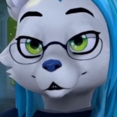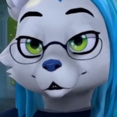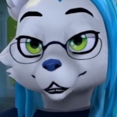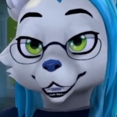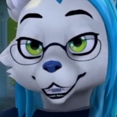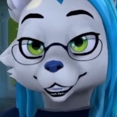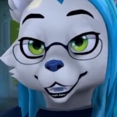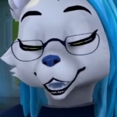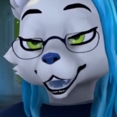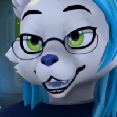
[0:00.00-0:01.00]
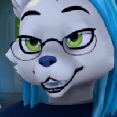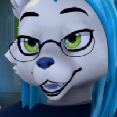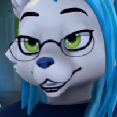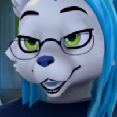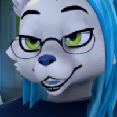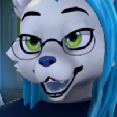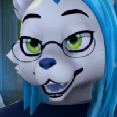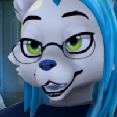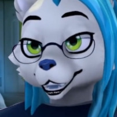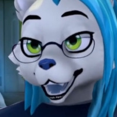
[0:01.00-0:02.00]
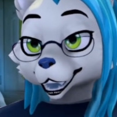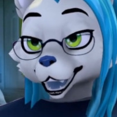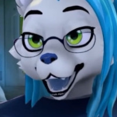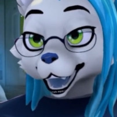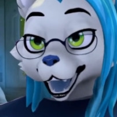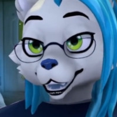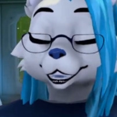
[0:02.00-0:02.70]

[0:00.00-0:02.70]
they did say people that make people fall in love with them in about five minutes.